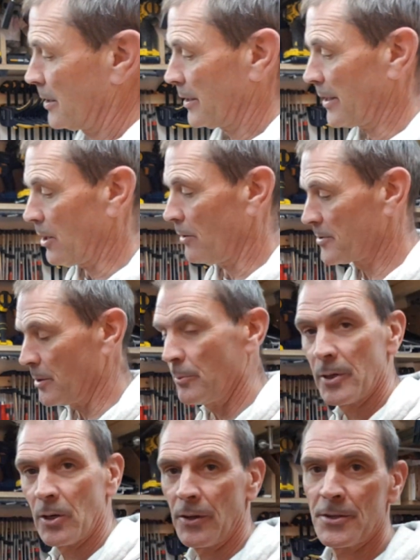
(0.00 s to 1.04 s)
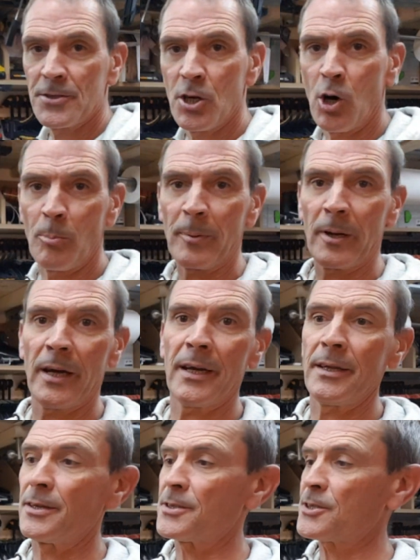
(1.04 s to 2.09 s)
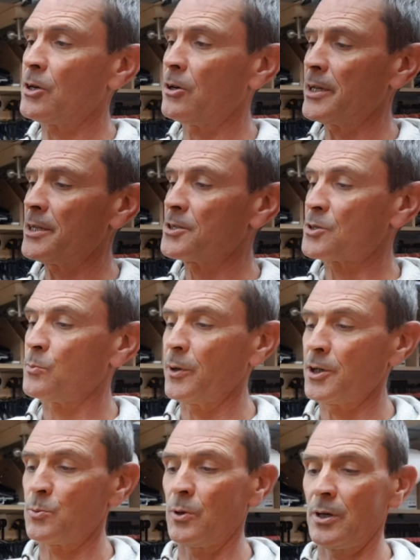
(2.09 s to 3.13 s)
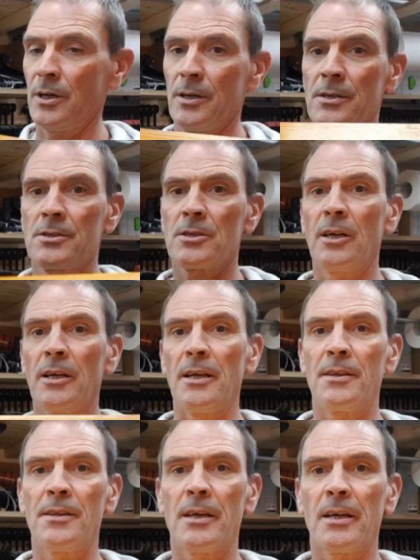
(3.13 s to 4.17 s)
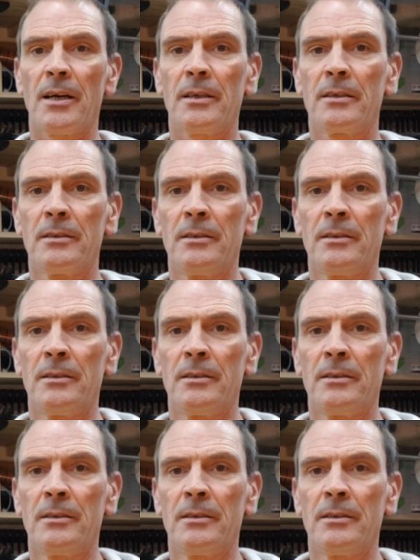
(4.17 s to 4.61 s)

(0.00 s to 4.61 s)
Now obviously we've got the top and the sides, which were slightly thicker,